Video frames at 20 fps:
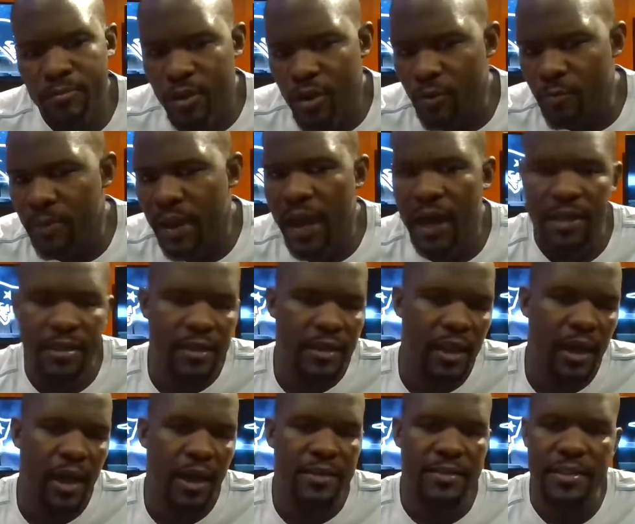math
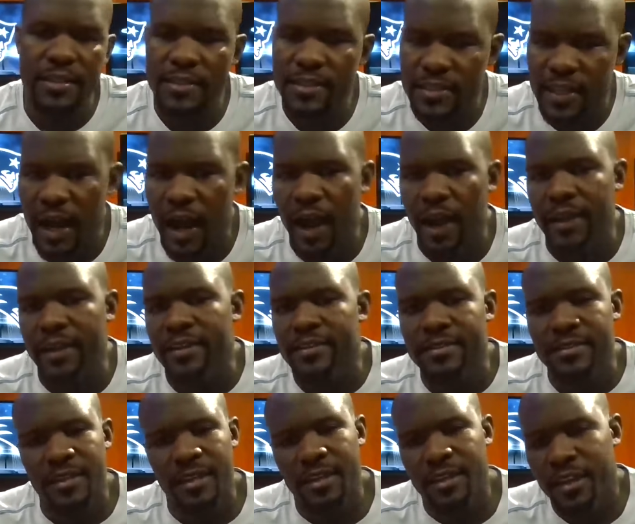class and
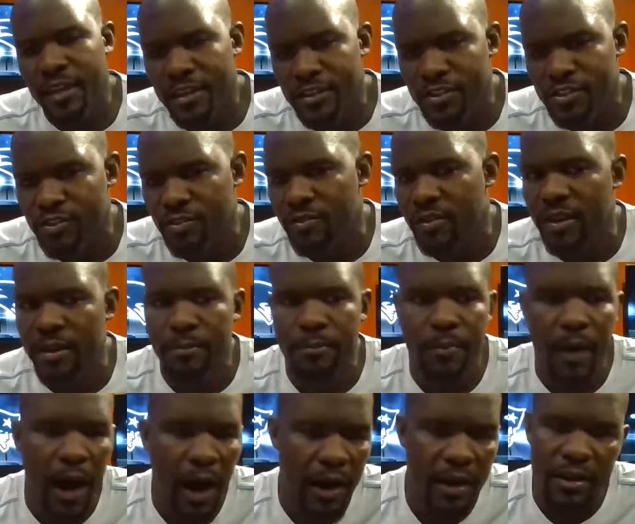science and history and
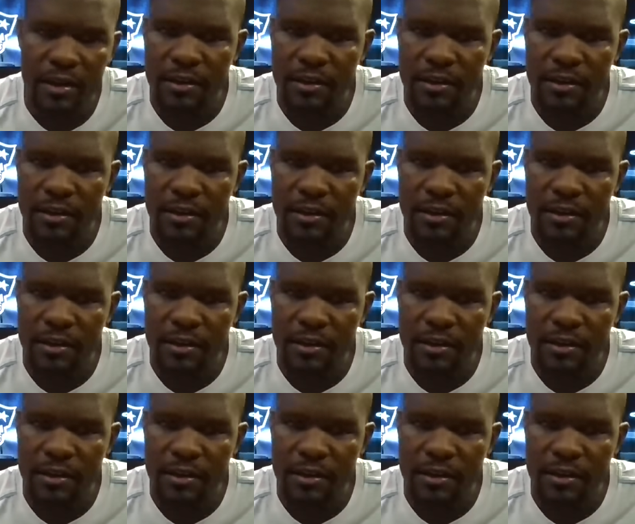buying,